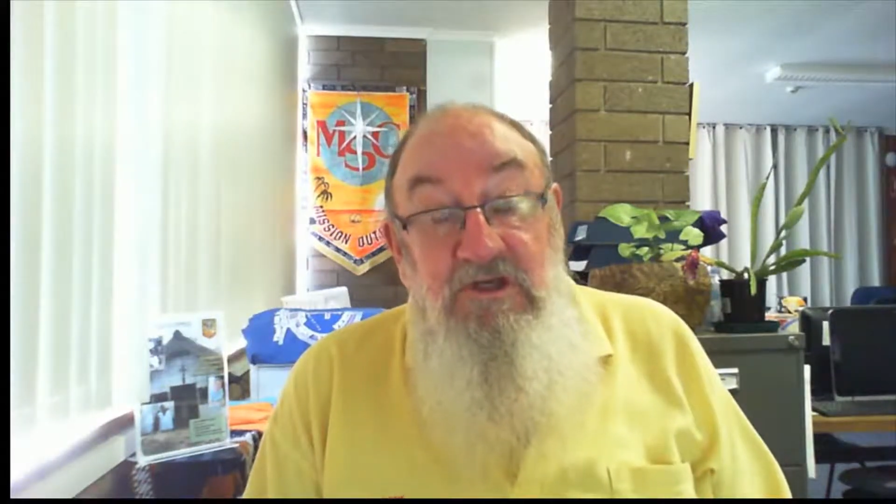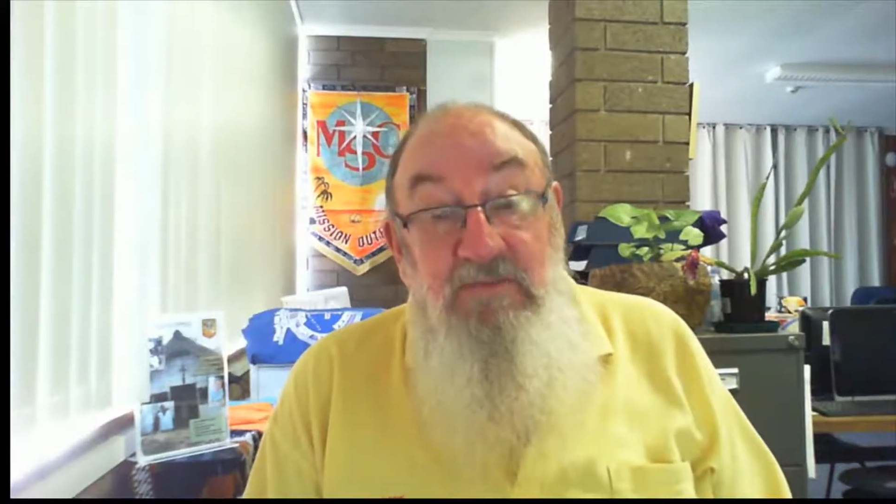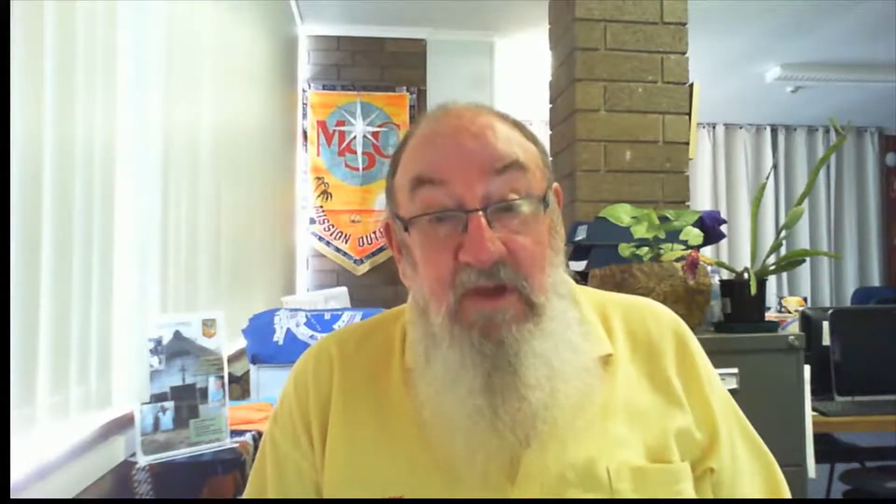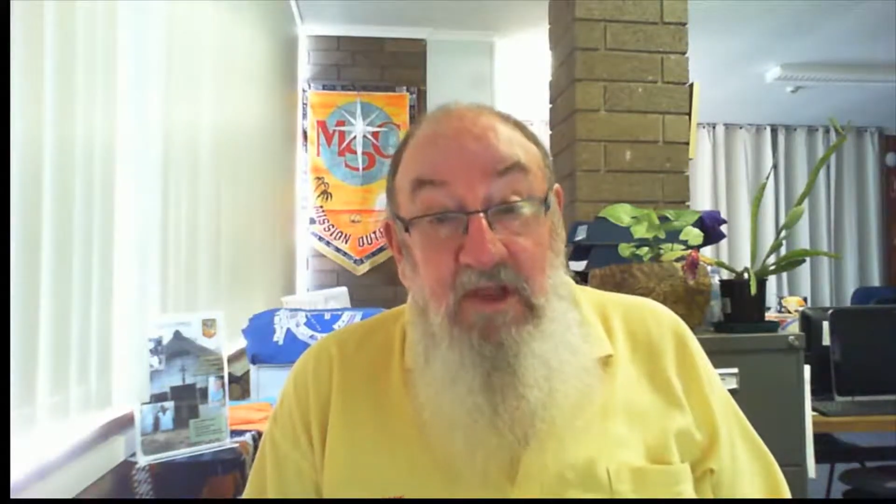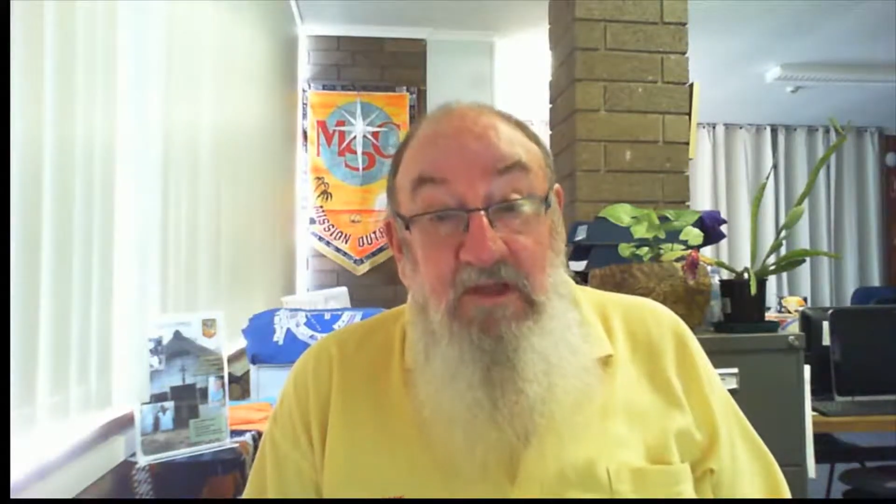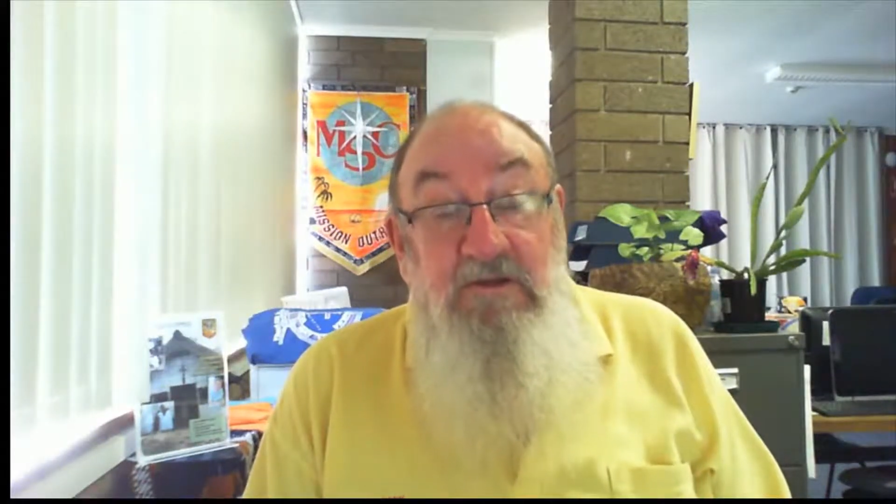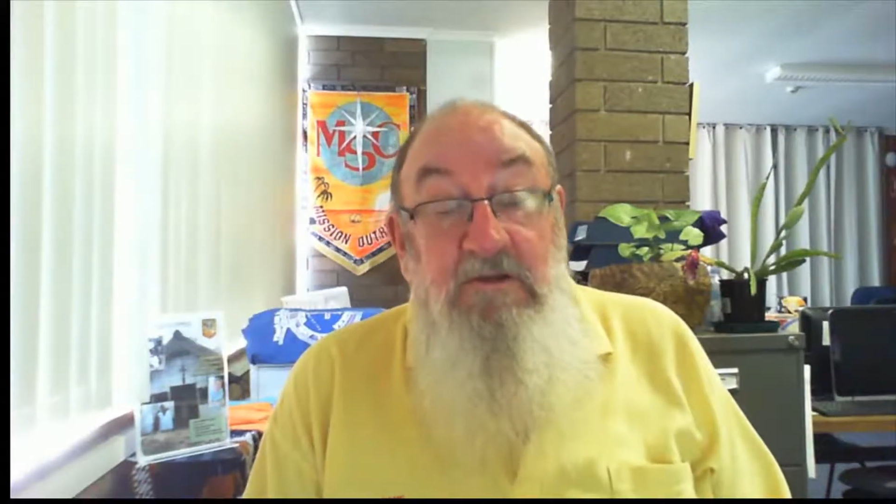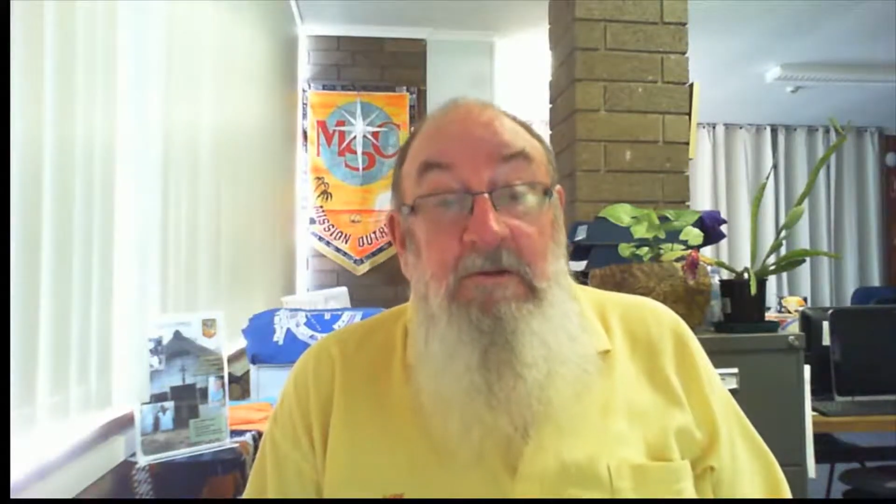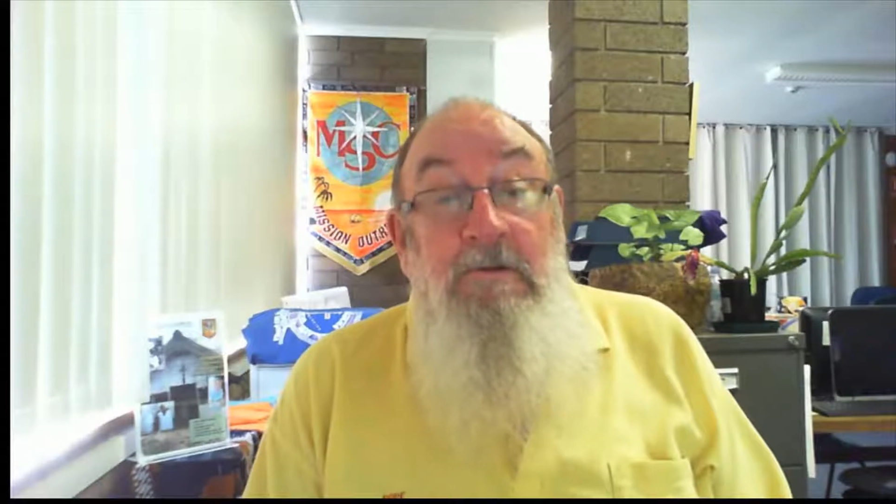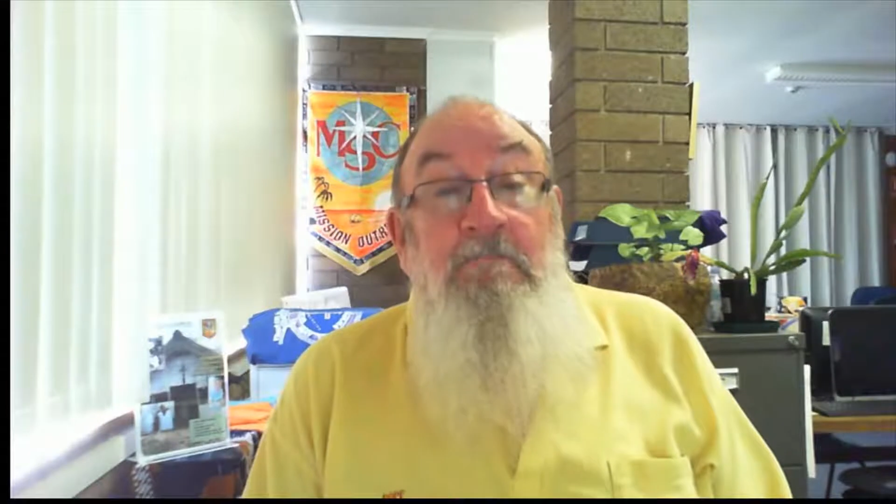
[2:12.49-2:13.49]
about
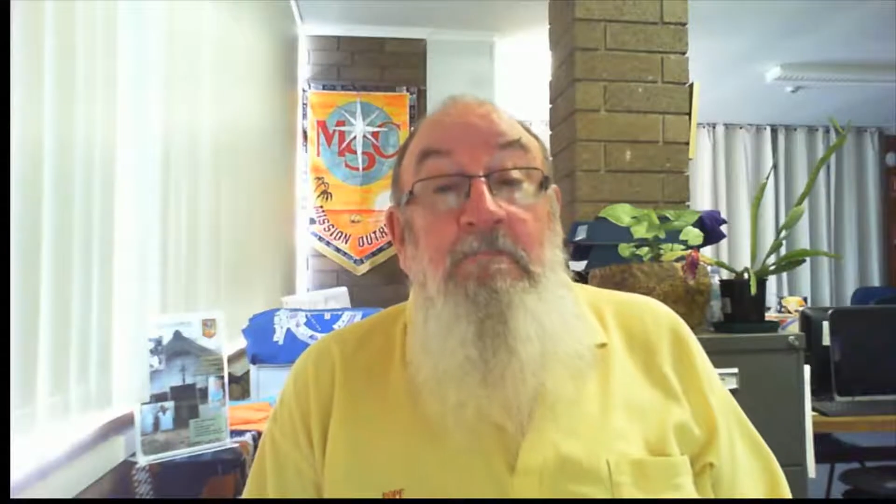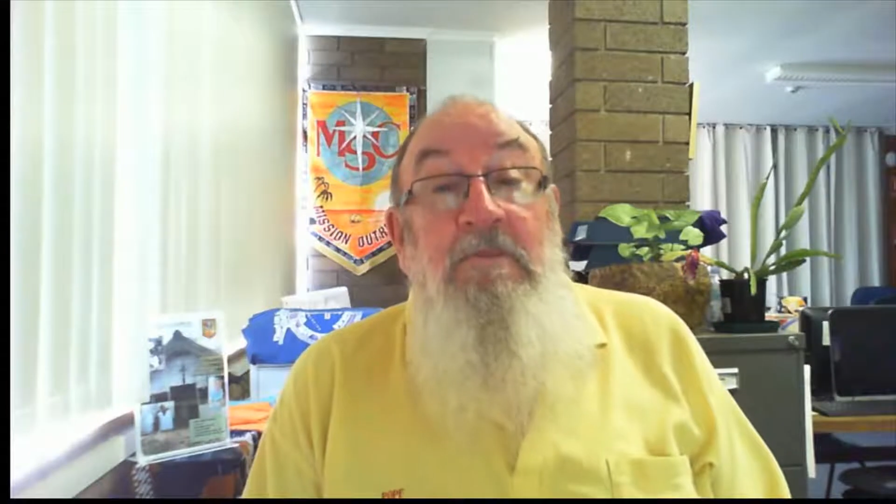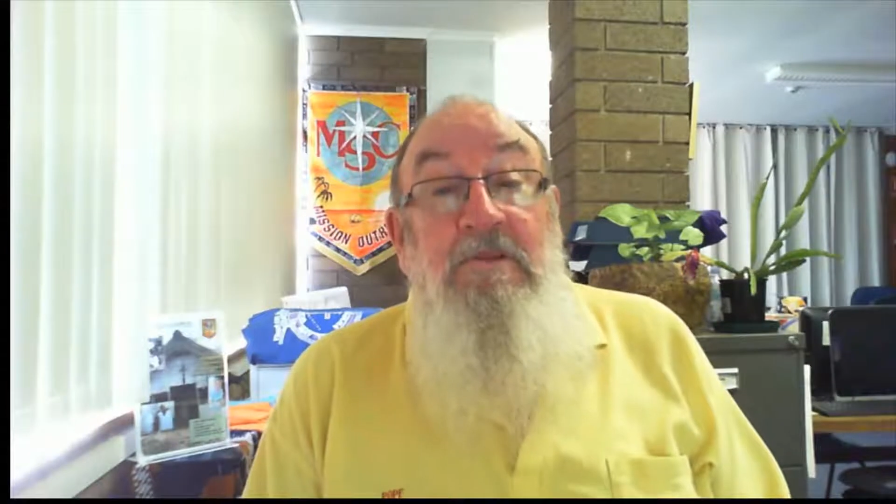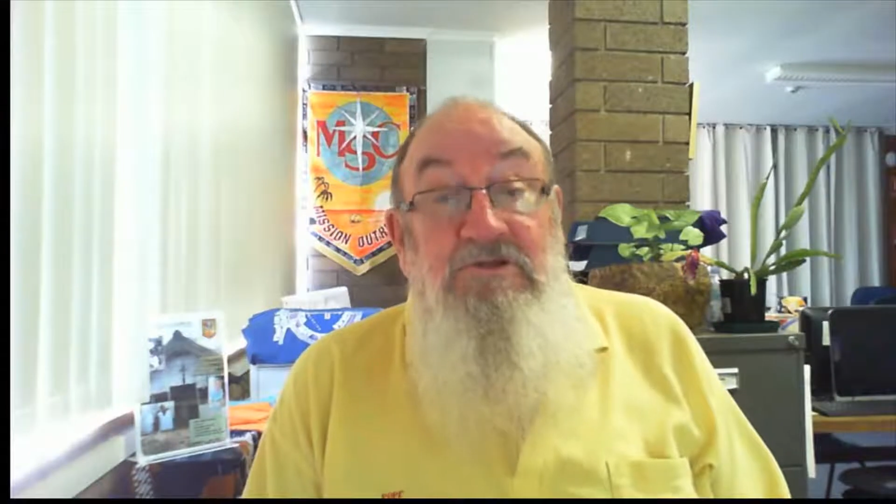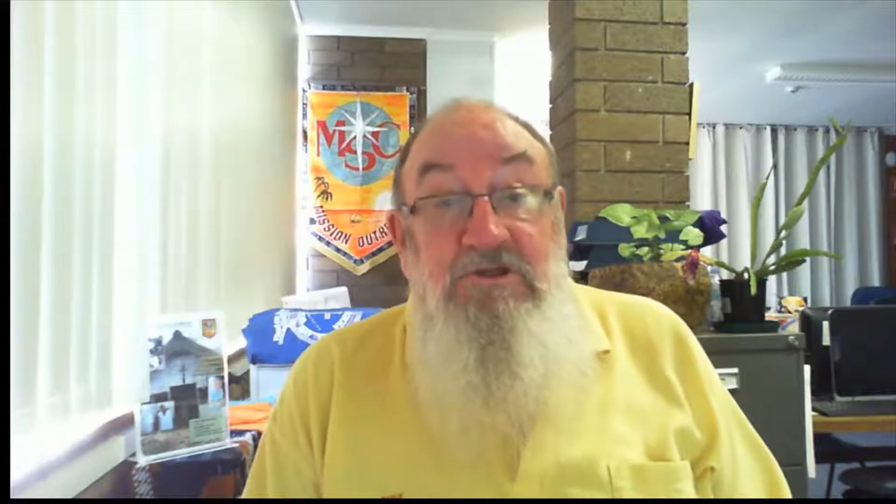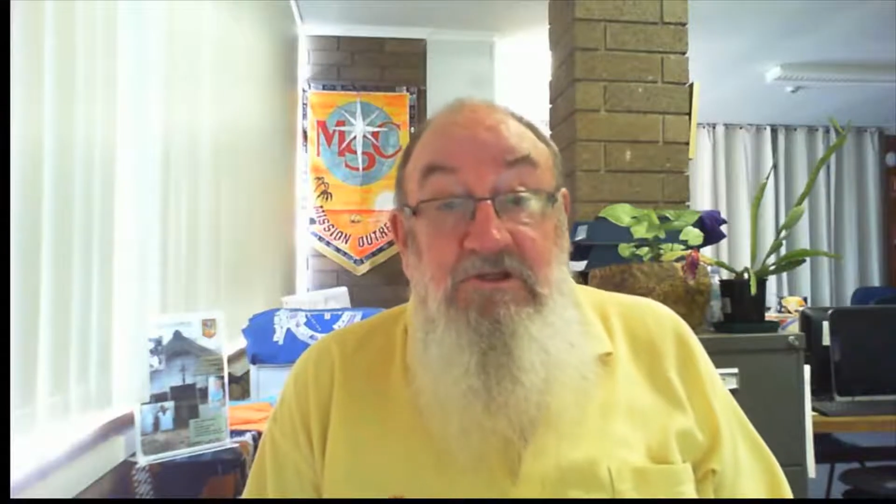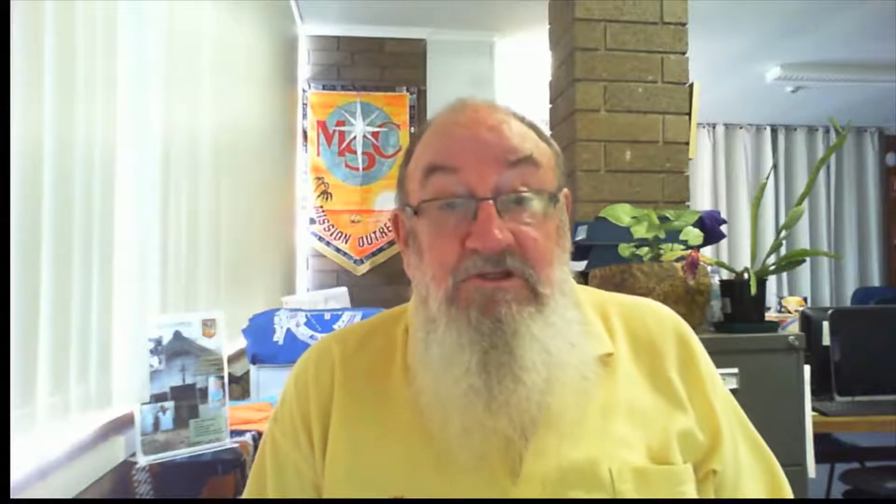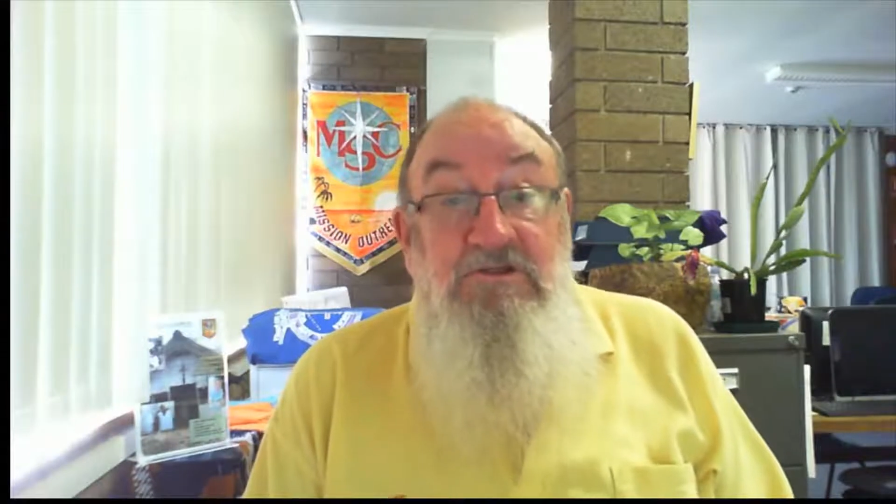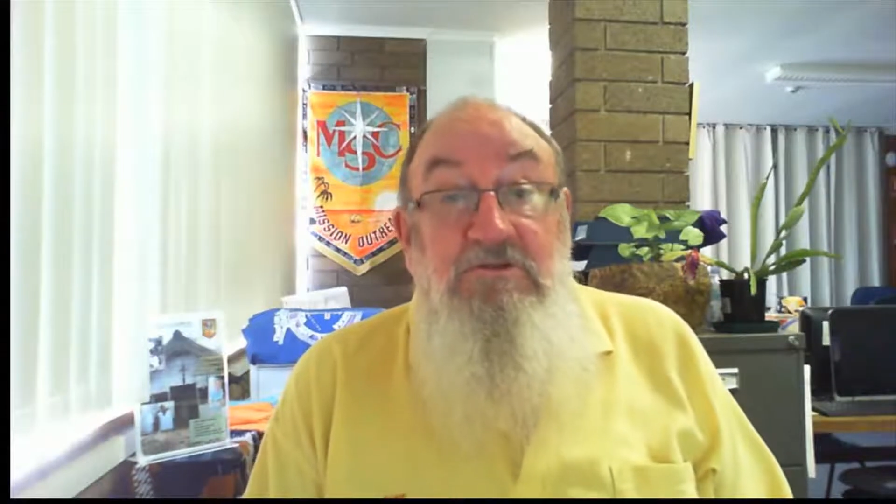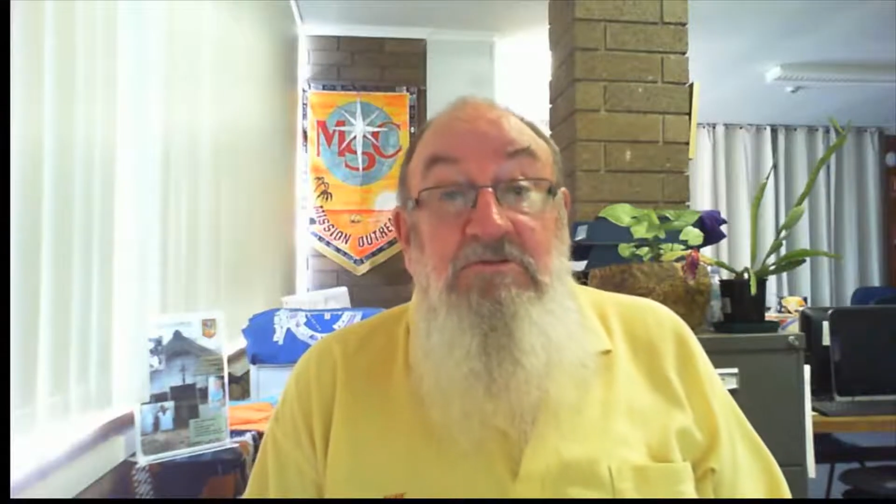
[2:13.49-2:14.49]
the
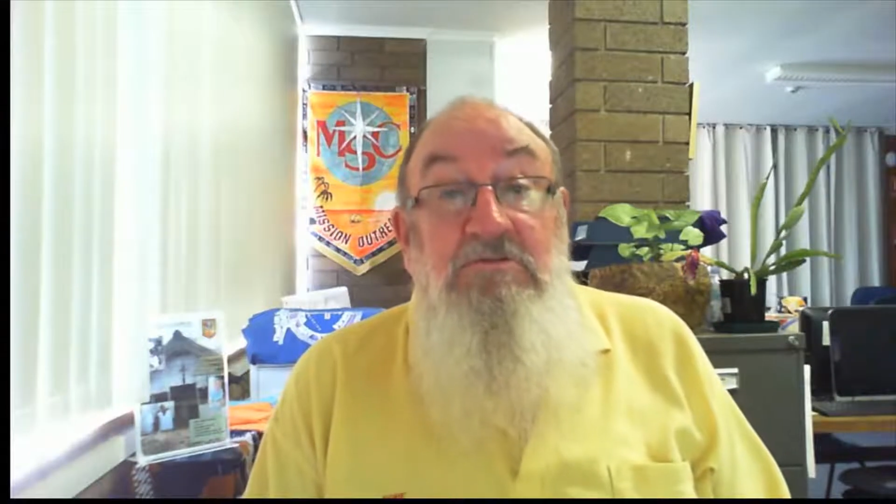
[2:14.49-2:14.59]
church,